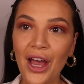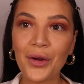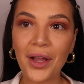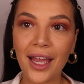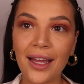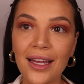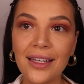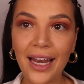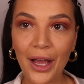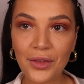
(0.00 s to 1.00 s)
Okay,
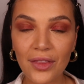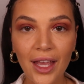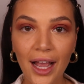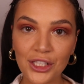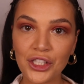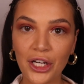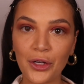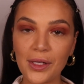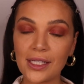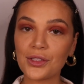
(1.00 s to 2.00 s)
now that the
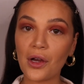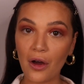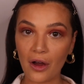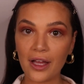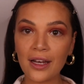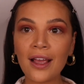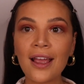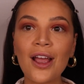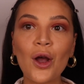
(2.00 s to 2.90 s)
eyeshadow is on,